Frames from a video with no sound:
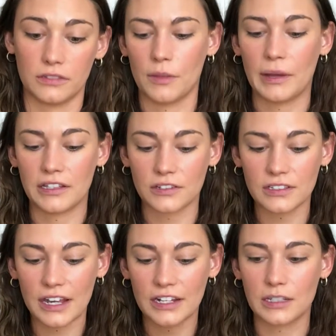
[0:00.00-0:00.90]
The pencil
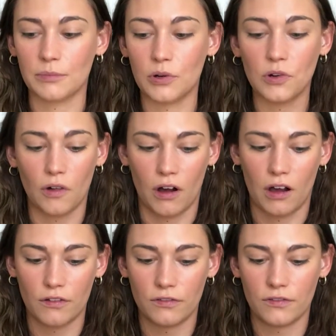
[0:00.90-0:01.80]
side is a
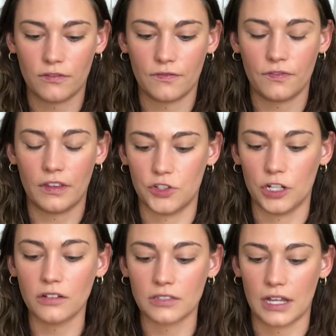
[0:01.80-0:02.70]
pull-off.
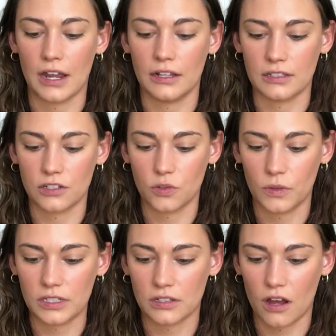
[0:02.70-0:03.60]
Gel side is a
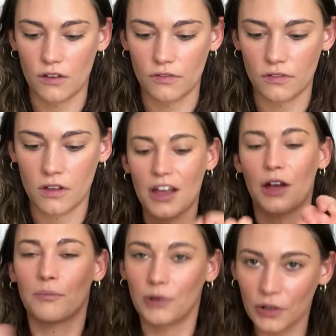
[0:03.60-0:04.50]
twist-off.
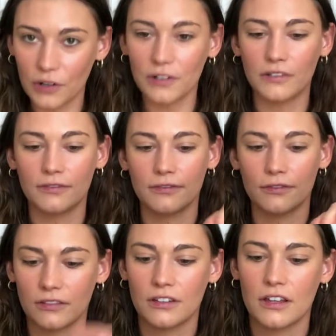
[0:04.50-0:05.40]
Pull,
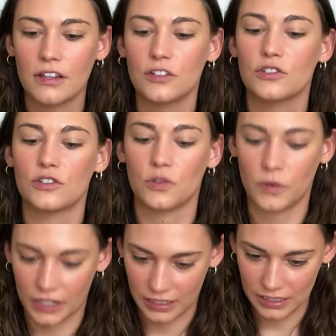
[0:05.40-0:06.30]

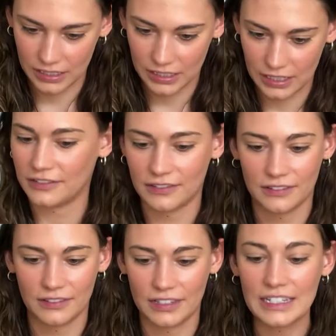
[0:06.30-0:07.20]
twist.
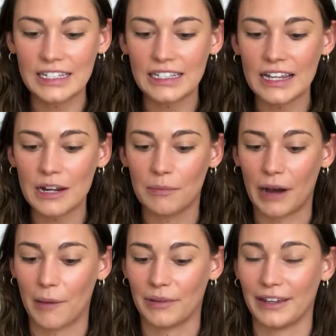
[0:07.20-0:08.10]
This is like a
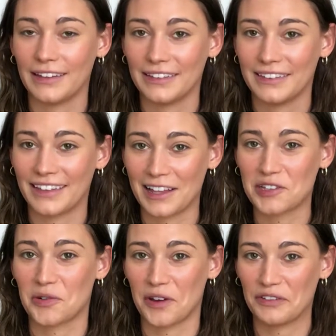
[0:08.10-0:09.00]
bop it. That's
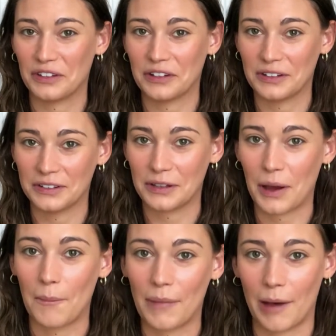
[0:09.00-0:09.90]
how I feel.
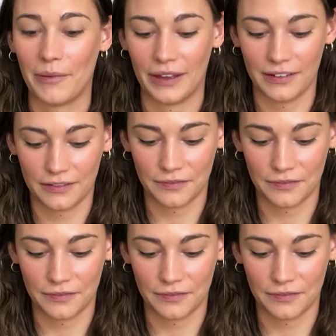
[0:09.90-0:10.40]
A bop it.